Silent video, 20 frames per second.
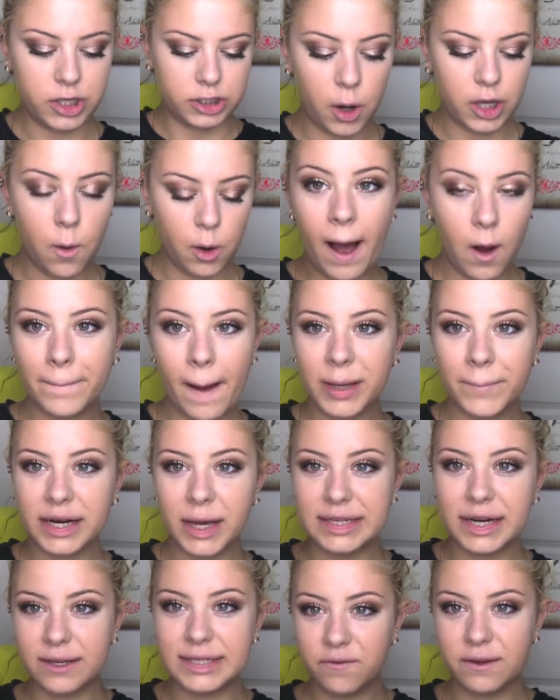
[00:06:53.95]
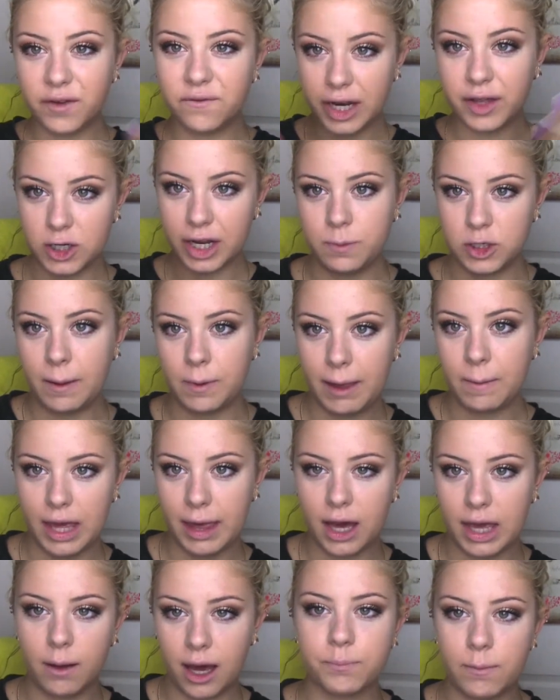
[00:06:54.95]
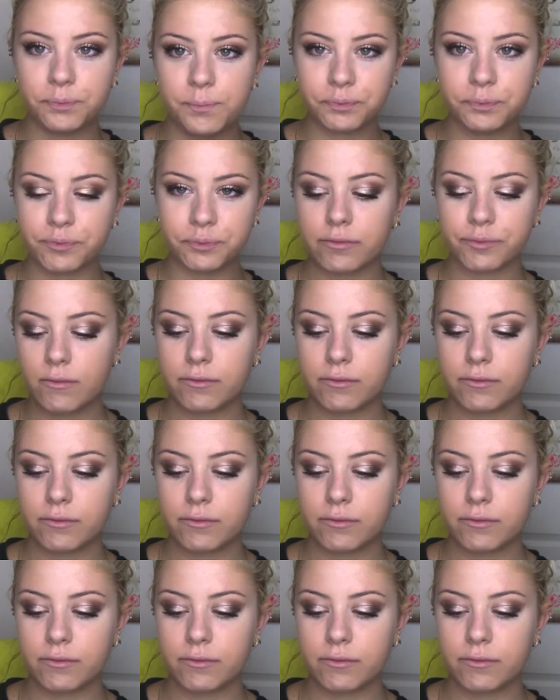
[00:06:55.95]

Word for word: So I'm gonna finish my makeup,